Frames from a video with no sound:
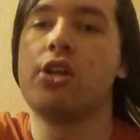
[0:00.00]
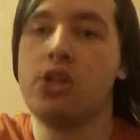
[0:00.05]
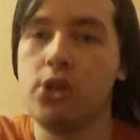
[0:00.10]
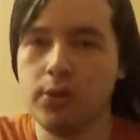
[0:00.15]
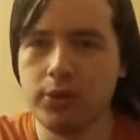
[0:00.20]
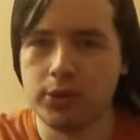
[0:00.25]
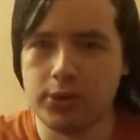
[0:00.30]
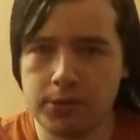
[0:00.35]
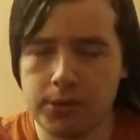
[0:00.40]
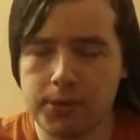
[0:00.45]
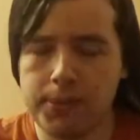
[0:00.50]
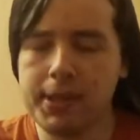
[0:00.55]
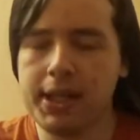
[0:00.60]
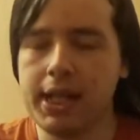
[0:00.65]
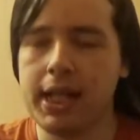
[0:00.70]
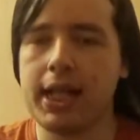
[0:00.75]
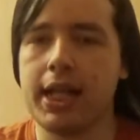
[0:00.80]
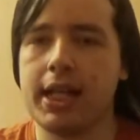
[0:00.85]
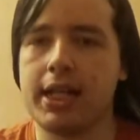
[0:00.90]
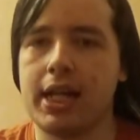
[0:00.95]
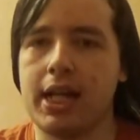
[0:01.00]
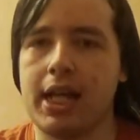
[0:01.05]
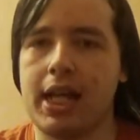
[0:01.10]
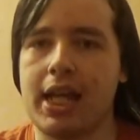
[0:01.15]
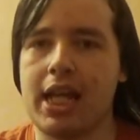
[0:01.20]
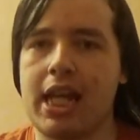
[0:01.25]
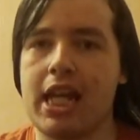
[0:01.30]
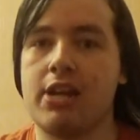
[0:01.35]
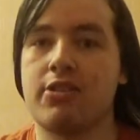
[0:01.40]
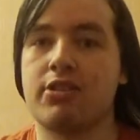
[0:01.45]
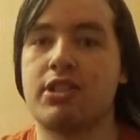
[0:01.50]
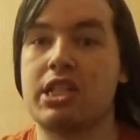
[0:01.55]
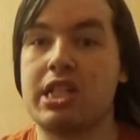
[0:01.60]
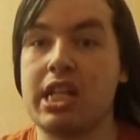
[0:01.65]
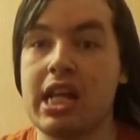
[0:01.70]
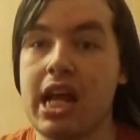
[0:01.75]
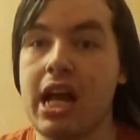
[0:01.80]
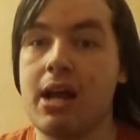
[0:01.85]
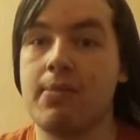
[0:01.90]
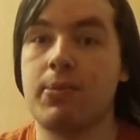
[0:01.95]
Yo, what's up, it's PikaKid98 here, and
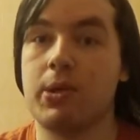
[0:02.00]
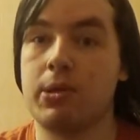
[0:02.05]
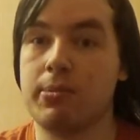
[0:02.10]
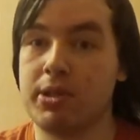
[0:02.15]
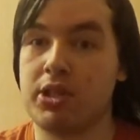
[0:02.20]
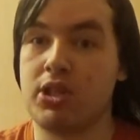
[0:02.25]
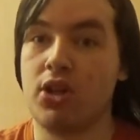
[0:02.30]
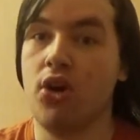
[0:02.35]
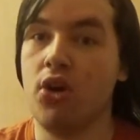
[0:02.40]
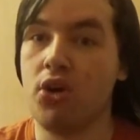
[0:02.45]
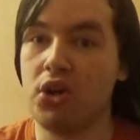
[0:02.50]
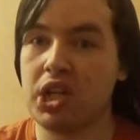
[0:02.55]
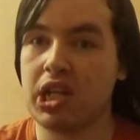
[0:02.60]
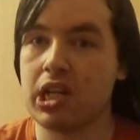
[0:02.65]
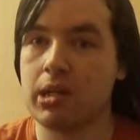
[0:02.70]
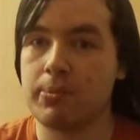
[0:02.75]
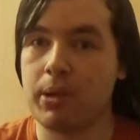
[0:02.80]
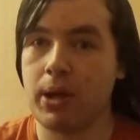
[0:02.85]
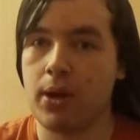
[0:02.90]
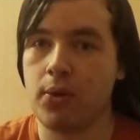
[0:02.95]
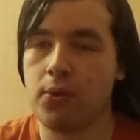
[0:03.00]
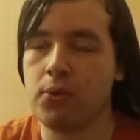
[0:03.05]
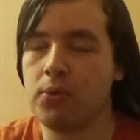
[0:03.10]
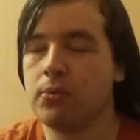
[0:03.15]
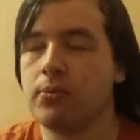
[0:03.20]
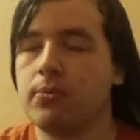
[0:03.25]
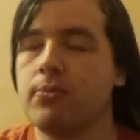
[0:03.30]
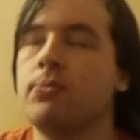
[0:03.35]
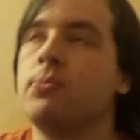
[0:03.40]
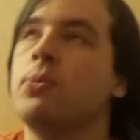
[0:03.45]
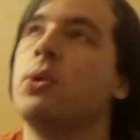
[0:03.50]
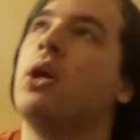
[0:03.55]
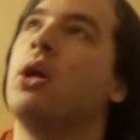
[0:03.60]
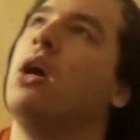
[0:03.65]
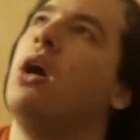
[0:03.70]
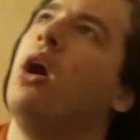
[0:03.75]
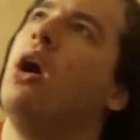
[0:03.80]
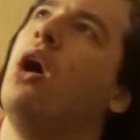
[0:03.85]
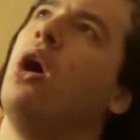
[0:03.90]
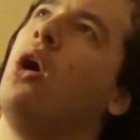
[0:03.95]
today I'm going to be talking about
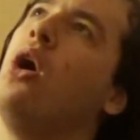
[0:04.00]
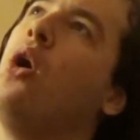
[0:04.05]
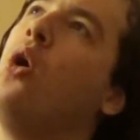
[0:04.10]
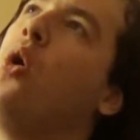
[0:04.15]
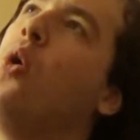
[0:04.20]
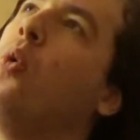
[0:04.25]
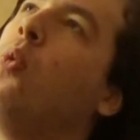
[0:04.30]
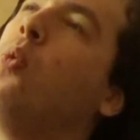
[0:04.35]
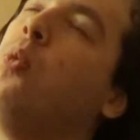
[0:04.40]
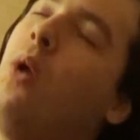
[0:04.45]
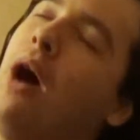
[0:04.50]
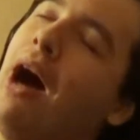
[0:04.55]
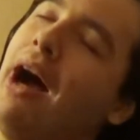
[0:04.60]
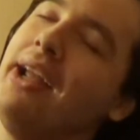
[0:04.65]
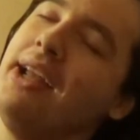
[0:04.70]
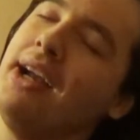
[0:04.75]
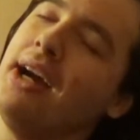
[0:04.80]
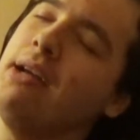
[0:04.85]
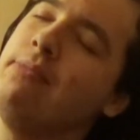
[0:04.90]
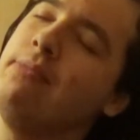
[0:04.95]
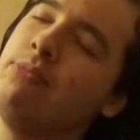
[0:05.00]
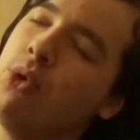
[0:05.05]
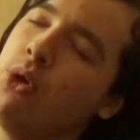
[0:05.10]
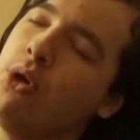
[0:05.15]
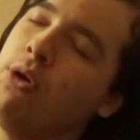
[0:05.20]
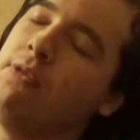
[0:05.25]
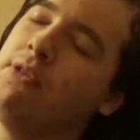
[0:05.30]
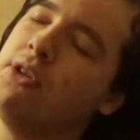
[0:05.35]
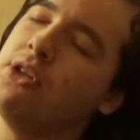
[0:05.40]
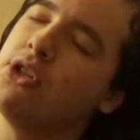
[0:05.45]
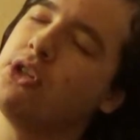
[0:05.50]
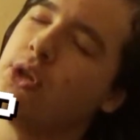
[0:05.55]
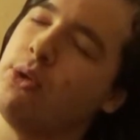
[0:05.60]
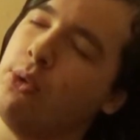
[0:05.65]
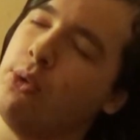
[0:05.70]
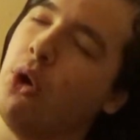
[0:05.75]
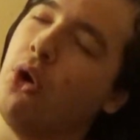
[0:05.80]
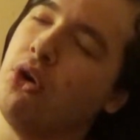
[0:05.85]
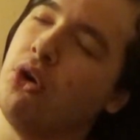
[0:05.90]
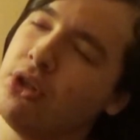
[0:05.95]
why I've moved
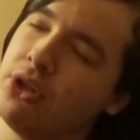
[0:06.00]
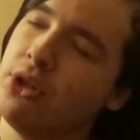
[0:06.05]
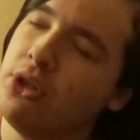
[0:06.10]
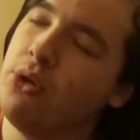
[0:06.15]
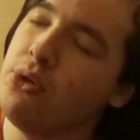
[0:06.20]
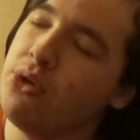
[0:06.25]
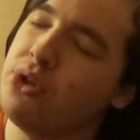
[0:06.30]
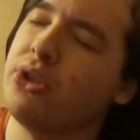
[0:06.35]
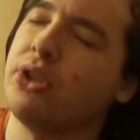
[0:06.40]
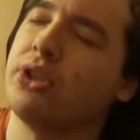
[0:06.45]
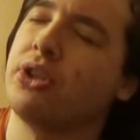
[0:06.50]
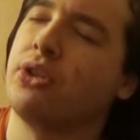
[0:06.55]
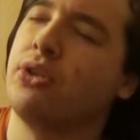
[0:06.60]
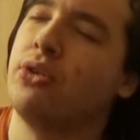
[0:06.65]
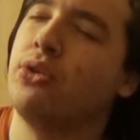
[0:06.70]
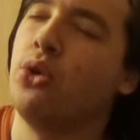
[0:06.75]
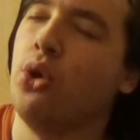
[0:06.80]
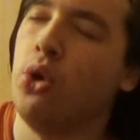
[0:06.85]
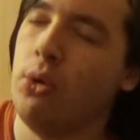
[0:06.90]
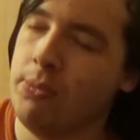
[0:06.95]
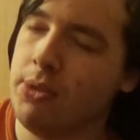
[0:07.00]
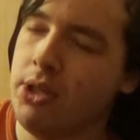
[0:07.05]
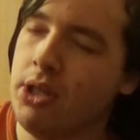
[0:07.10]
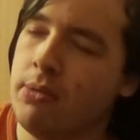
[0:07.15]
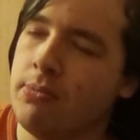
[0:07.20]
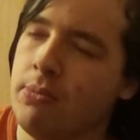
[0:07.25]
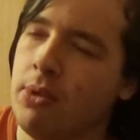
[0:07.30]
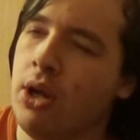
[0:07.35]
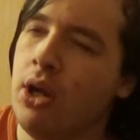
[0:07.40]
to Ungoogled Chromium